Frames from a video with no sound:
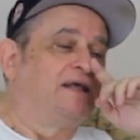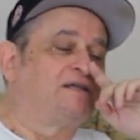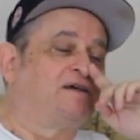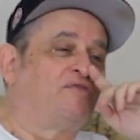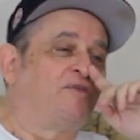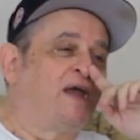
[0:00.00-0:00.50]

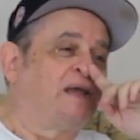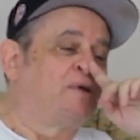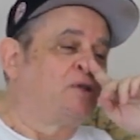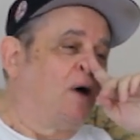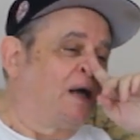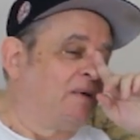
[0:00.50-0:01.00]
and he said,
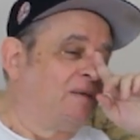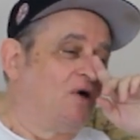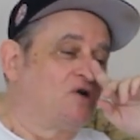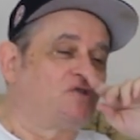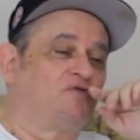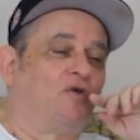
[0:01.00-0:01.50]
Frank, you've been talking
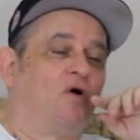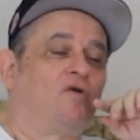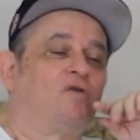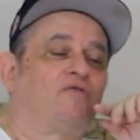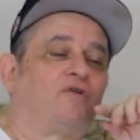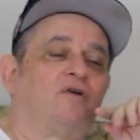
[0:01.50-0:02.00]
about Marshall
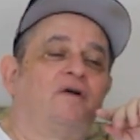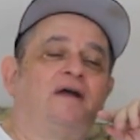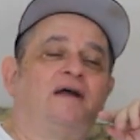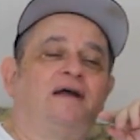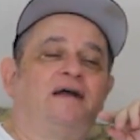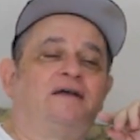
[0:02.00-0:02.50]

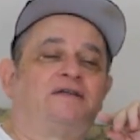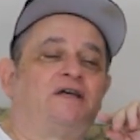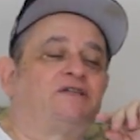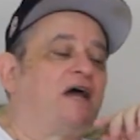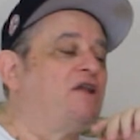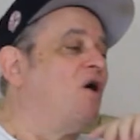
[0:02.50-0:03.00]
Fogel
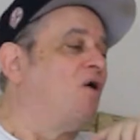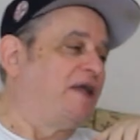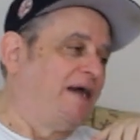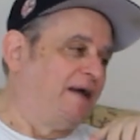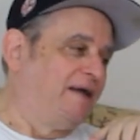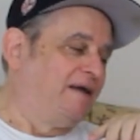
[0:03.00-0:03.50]
since I
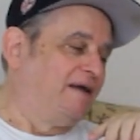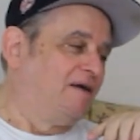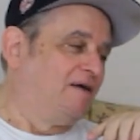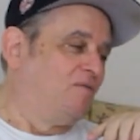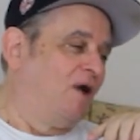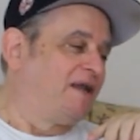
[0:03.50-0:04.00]
know you,
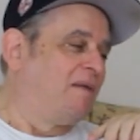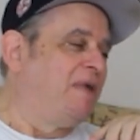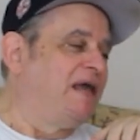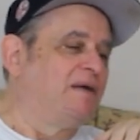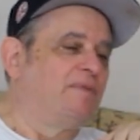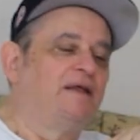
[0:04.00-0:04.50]

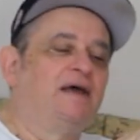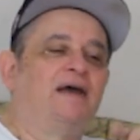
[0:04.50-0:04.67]
wanting to meet him.